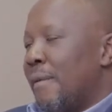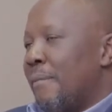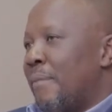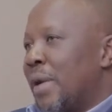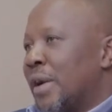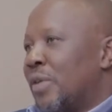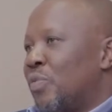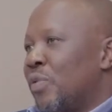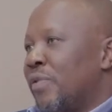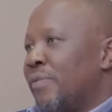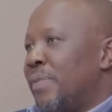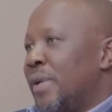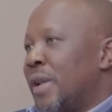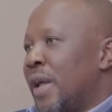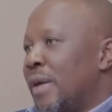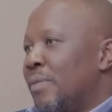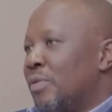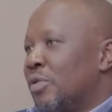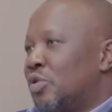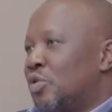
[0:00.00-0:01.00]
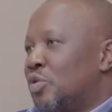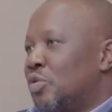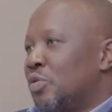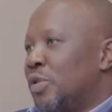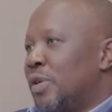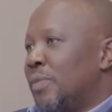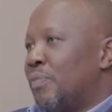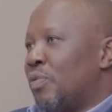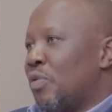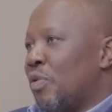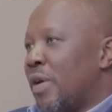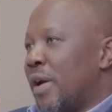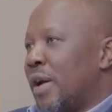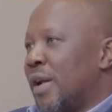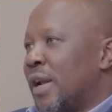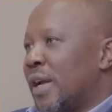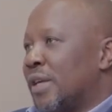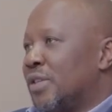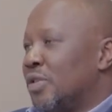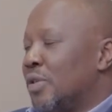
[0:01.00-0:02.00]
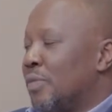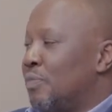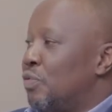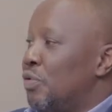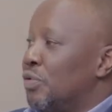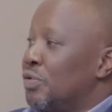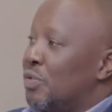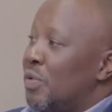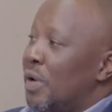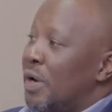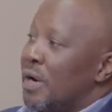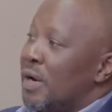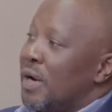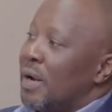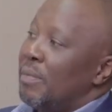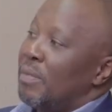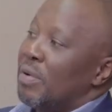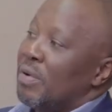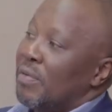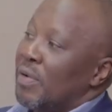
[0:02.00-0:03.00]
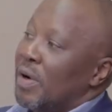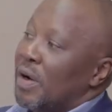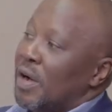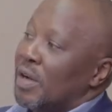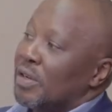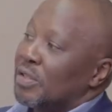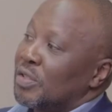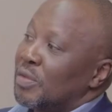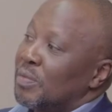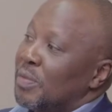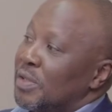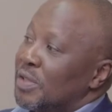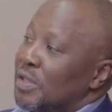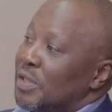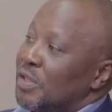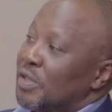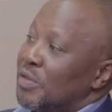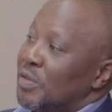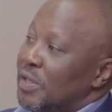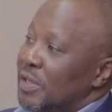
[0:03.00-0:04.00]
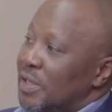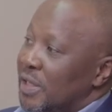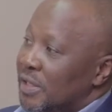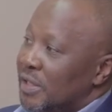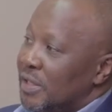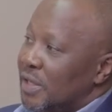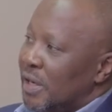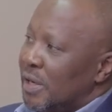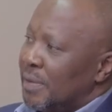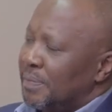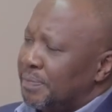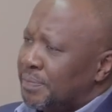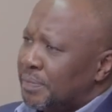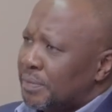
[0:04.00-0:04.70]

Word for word: But we've been able to deploy and actually push quite a number of our customers into the digital